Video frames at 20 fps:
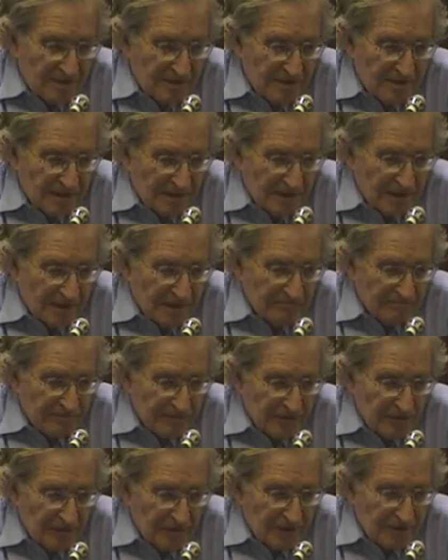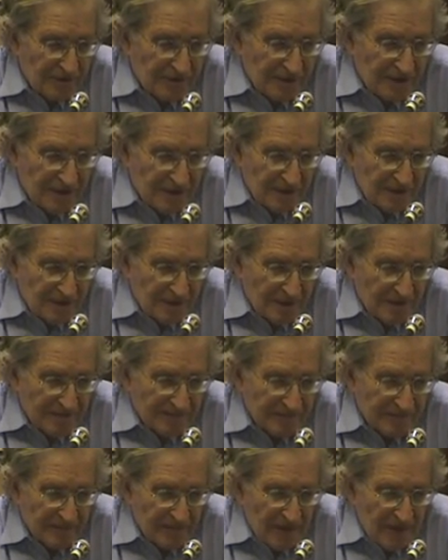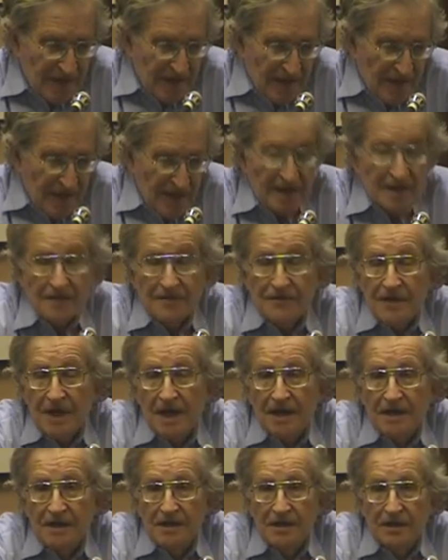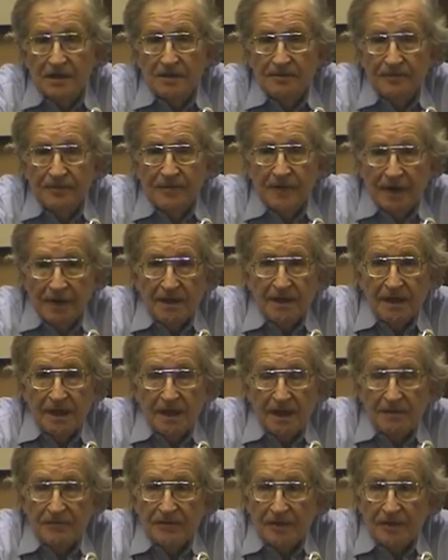towards the end of that year, 1985,